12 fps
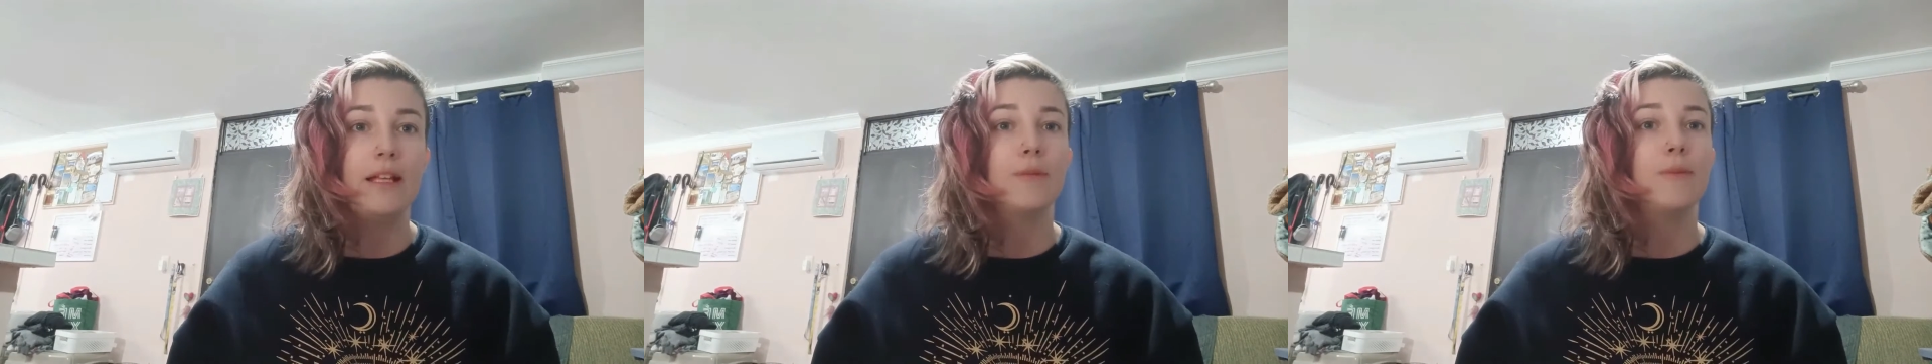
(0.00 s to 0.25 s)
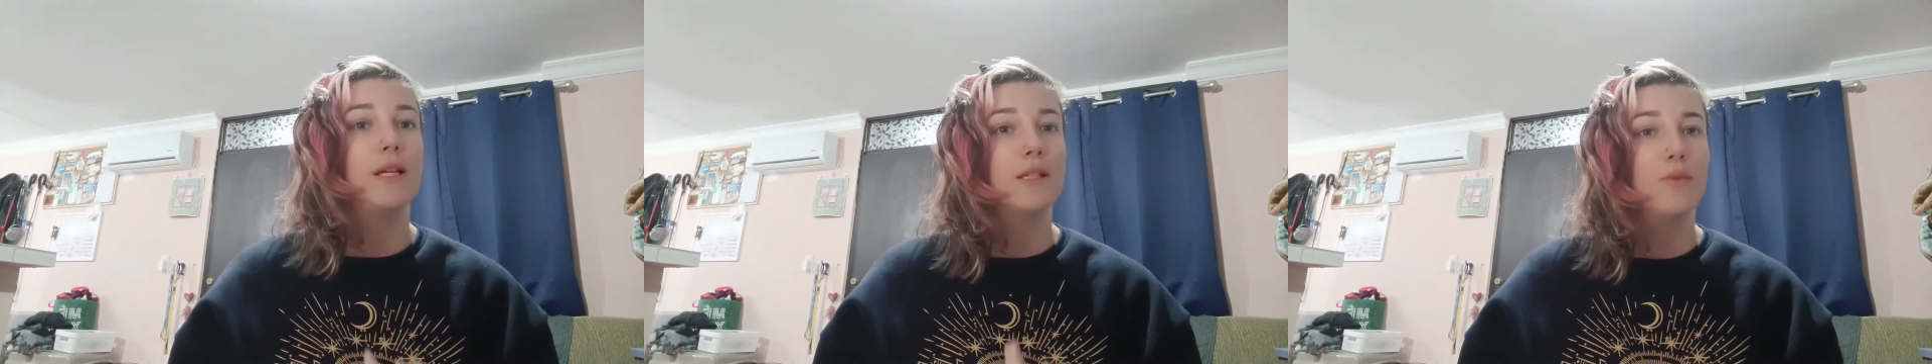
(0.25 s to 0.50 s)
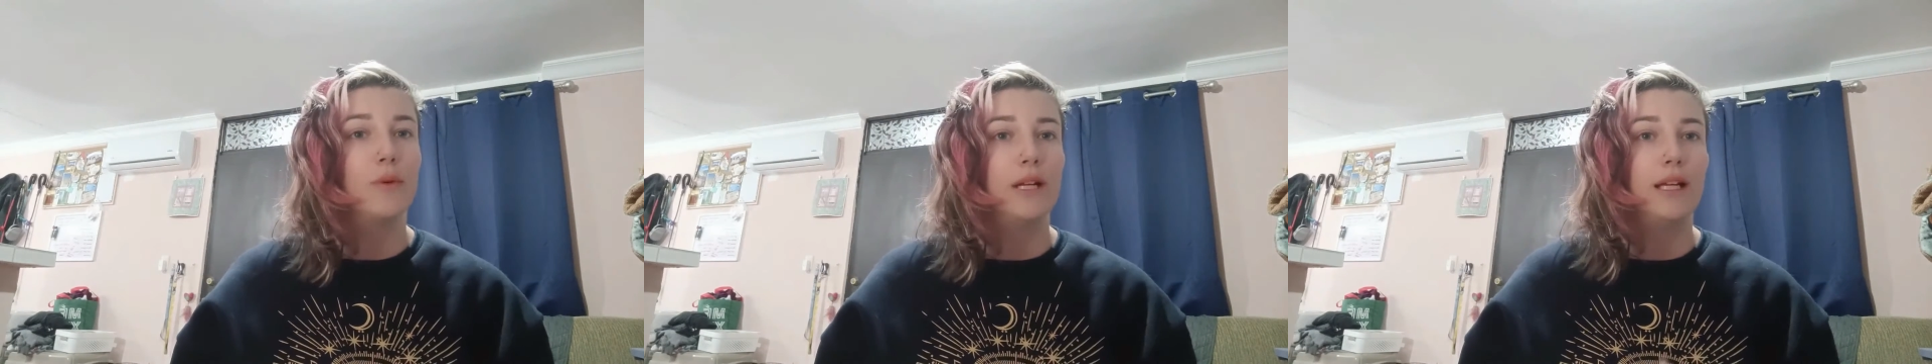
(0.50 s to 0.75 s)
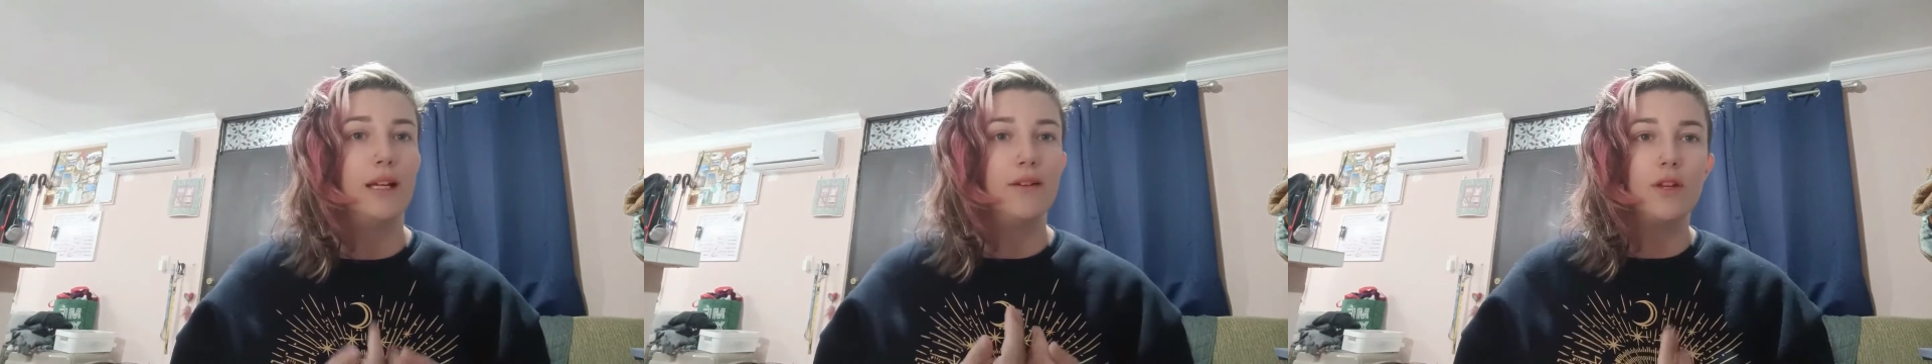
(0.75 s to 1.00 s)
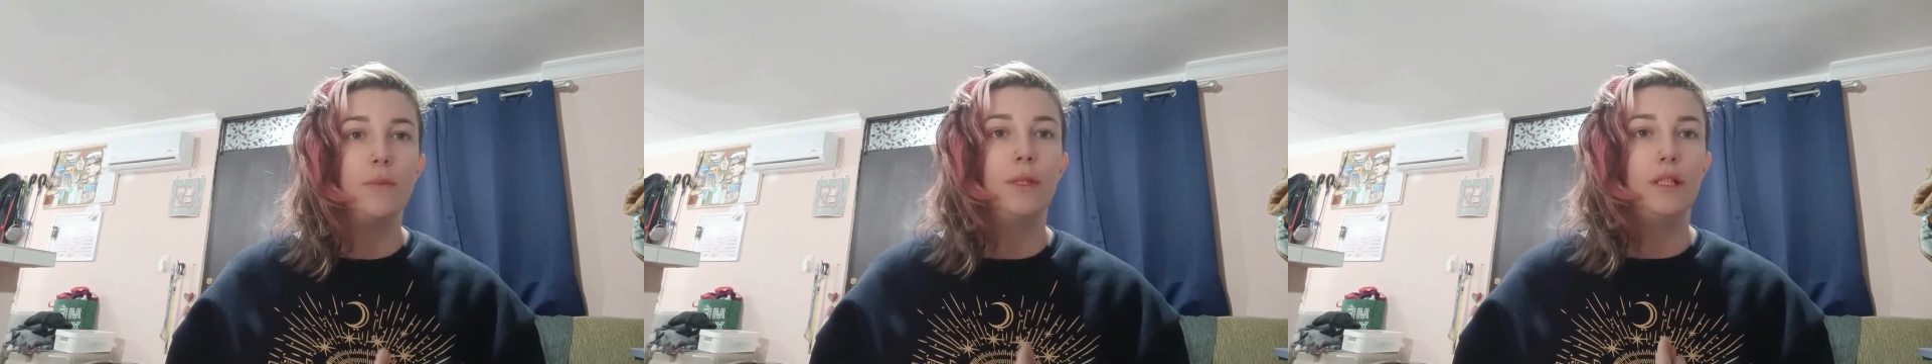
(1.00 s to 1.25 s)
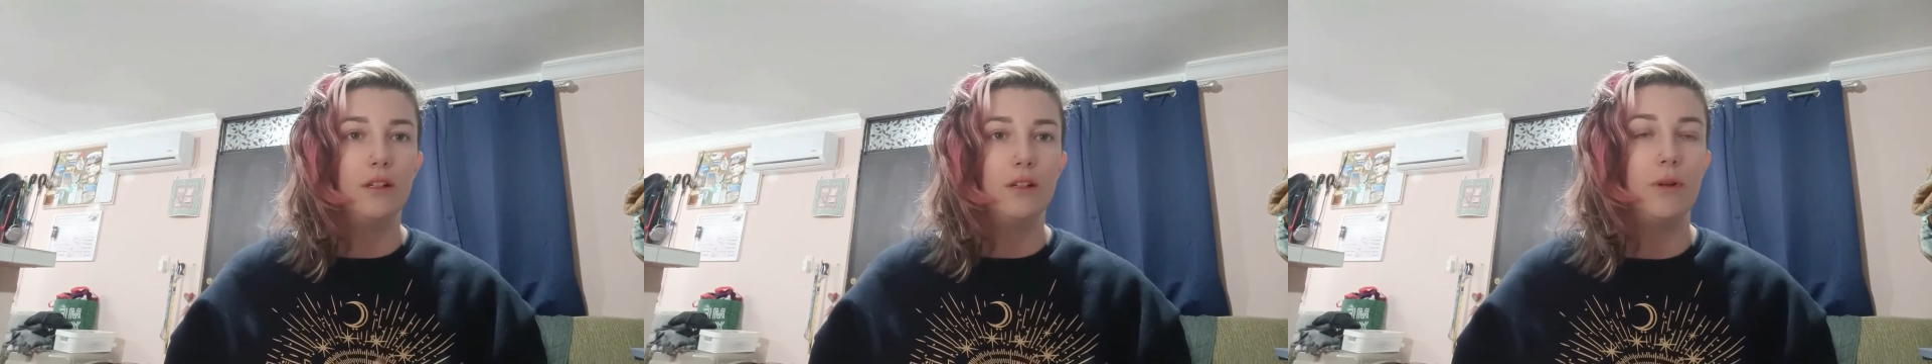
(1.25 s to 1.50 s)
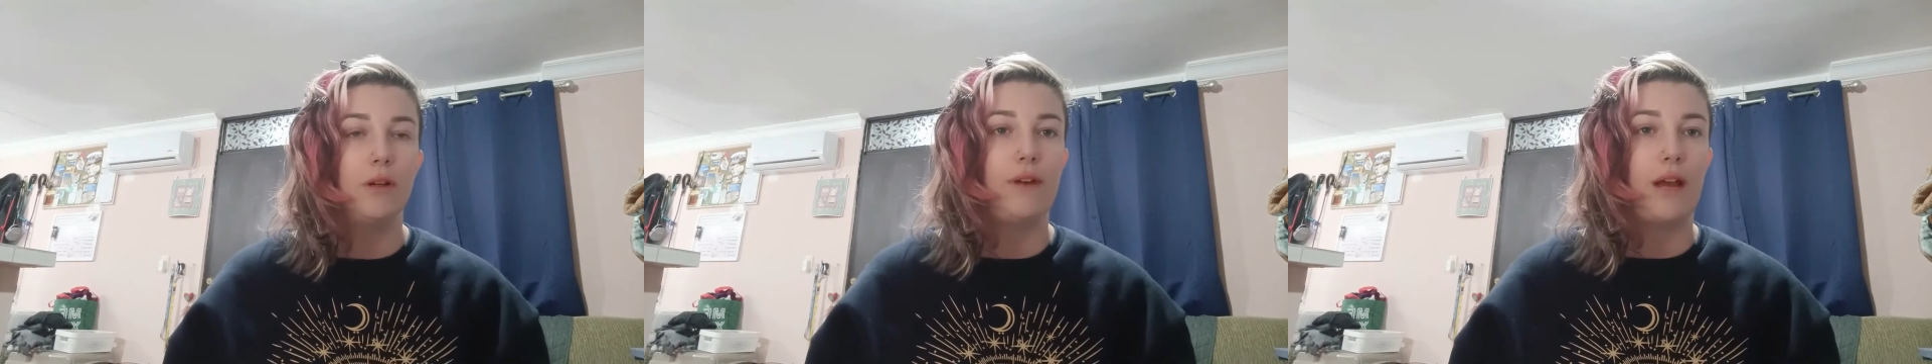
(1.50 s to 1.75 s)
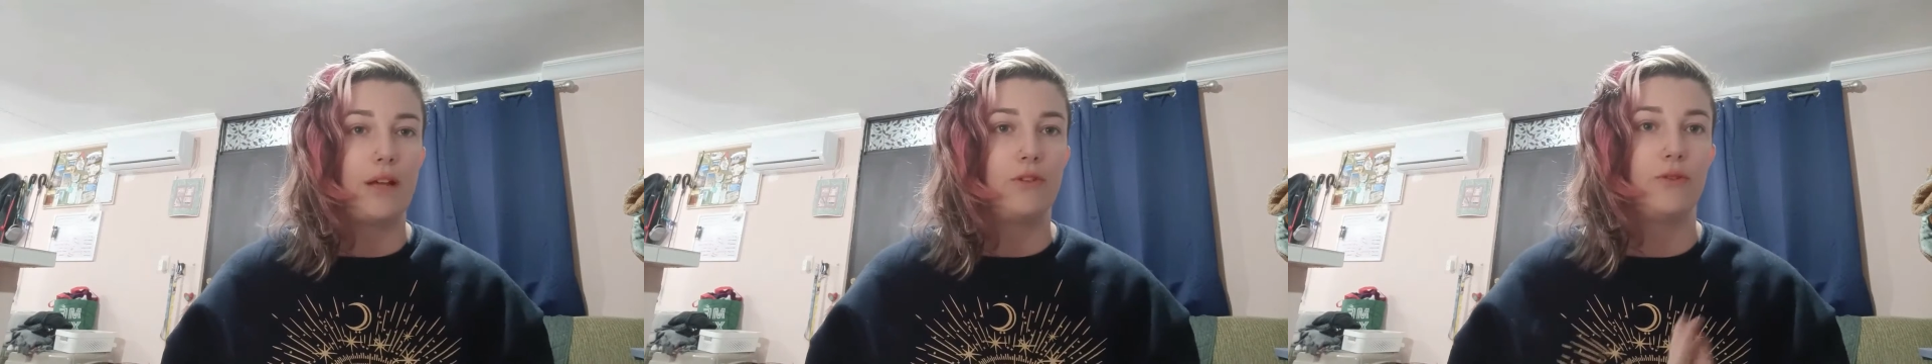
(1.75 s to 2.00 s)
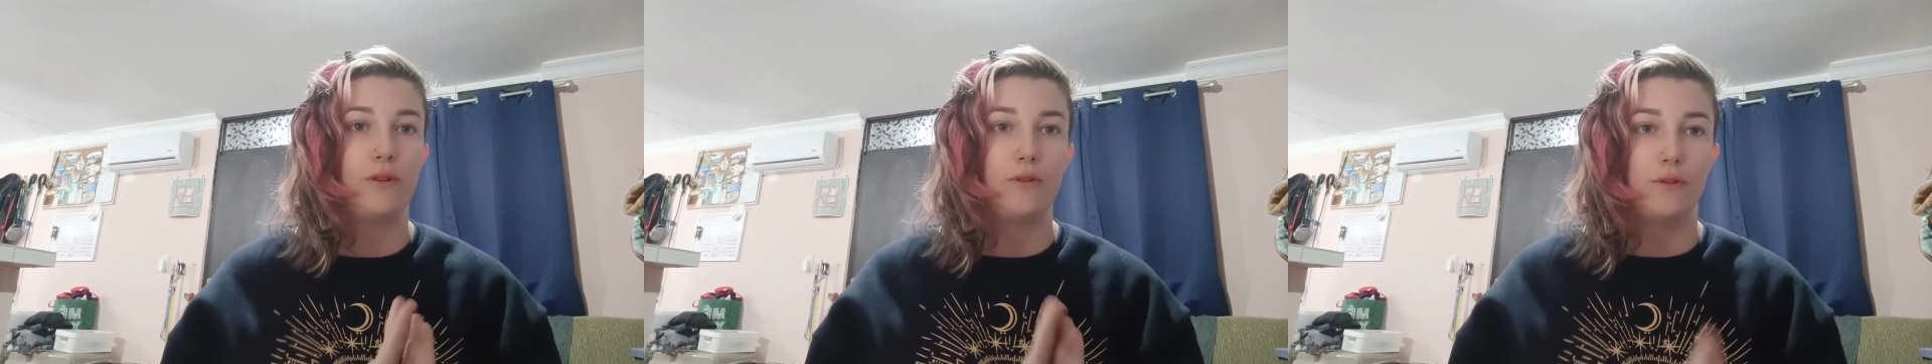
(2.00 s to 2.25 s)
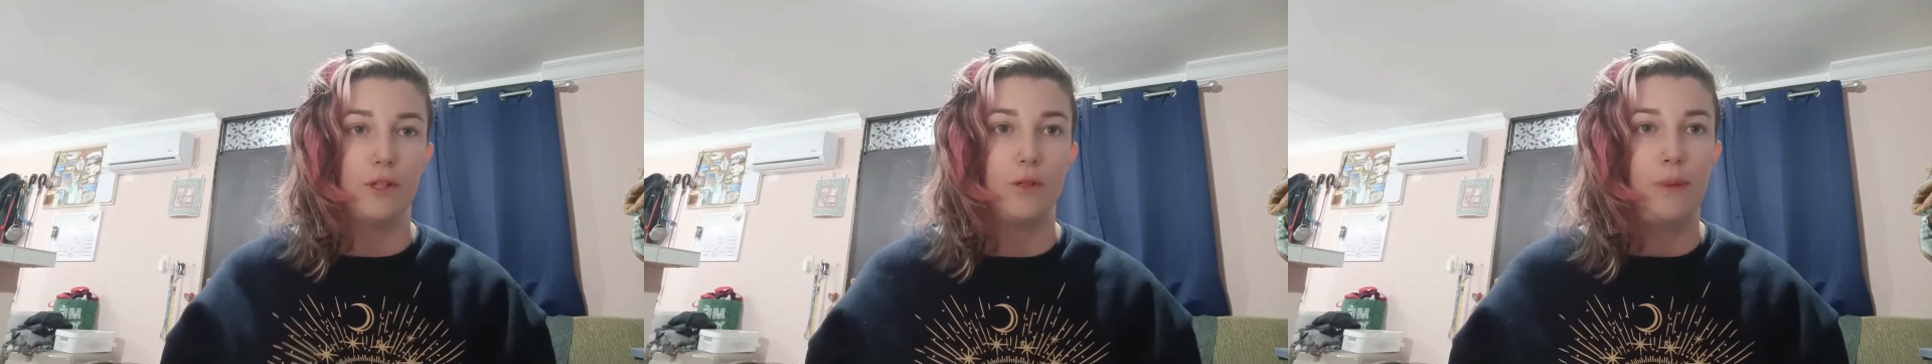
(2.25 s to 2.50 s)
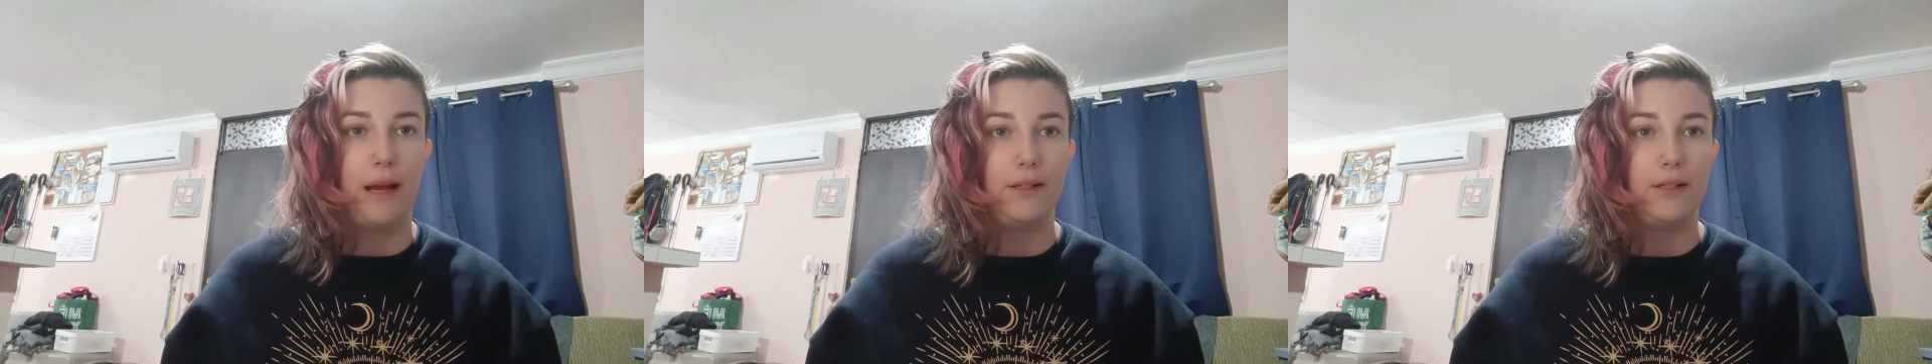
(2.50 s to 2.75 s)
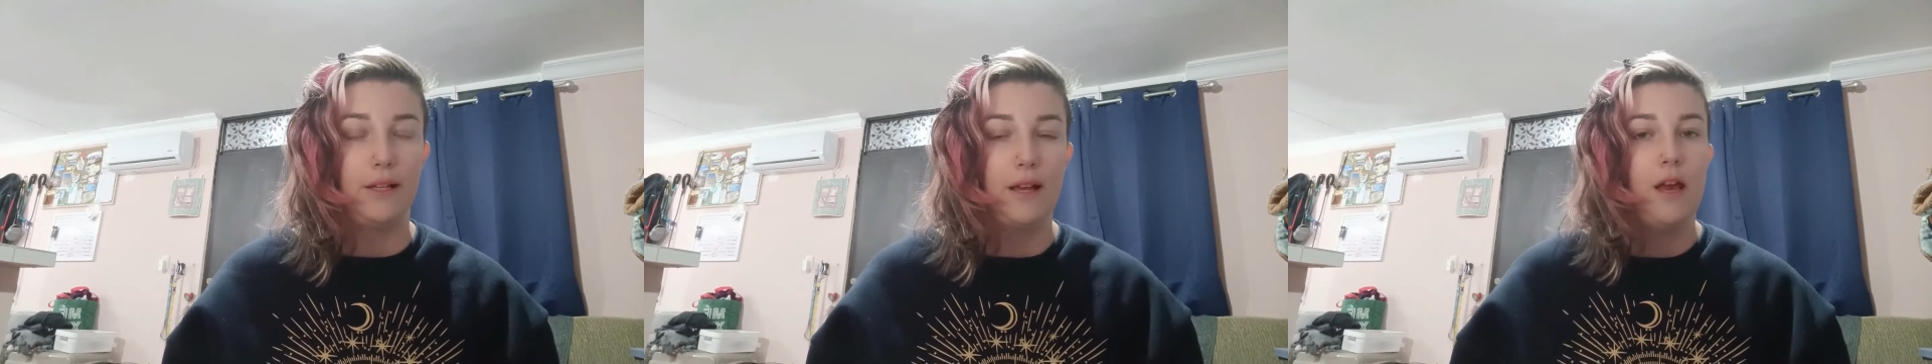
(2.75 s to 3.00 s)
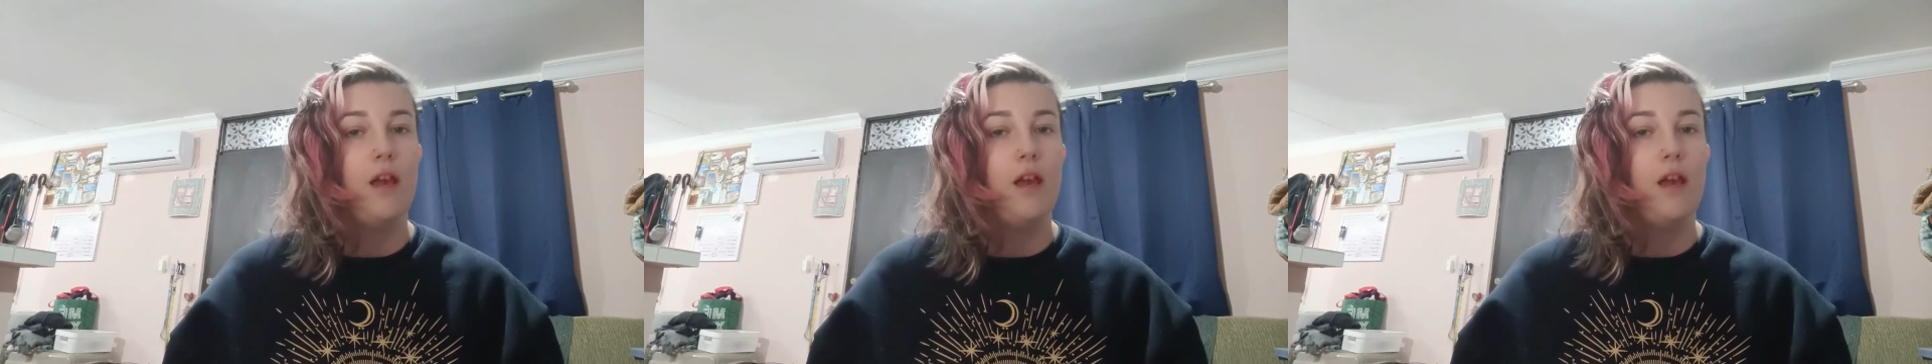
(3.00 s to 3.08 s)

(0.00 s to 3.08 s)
it's because we want to give them a little bit of extra respect.